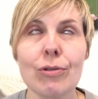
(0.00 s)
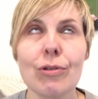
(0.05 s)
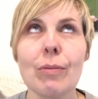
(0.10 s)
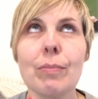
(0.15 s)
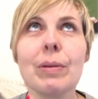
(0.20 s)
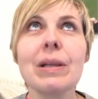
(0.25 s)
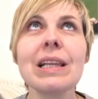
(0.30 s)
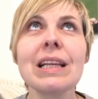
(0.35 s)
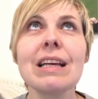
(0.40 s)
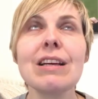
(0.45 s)
so
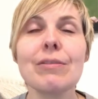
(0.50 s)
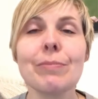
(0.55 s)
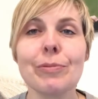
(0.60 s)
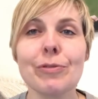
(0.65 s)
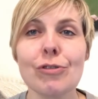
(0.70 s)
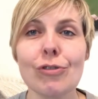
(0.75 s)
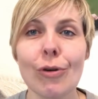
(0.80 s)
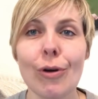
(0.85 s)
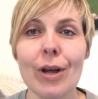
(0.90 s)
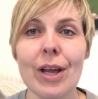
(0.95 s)
please
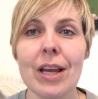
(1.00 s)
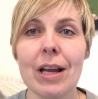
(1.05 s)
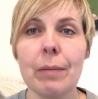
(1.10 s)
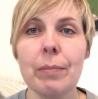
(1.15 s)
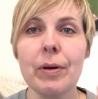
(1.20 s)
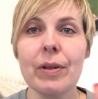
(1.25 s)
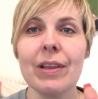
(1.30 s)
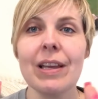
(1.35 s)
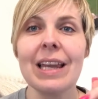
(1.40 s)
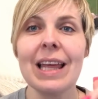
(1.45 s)
join. I'll
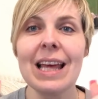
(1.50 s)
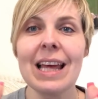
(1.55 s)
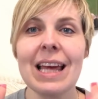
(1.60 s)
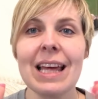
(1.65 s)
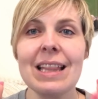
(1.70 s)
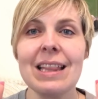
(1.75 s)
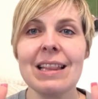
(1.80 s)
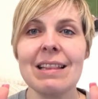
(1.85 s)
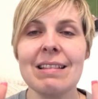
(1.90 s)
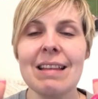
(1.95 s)
put the link
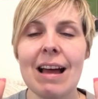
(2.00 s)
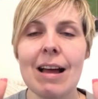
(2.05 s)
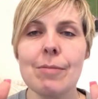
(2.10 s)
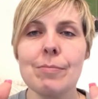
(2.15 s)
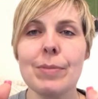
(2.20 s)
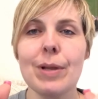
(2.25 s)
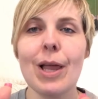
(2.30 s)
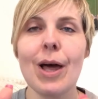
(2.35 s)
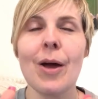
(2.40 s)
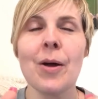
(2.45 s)
in
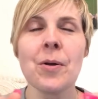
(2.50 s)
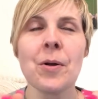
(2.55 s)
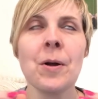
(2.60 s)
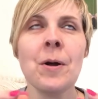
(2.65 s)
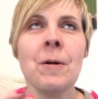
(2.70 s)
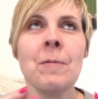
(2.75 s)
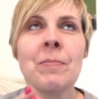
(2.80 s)
down below.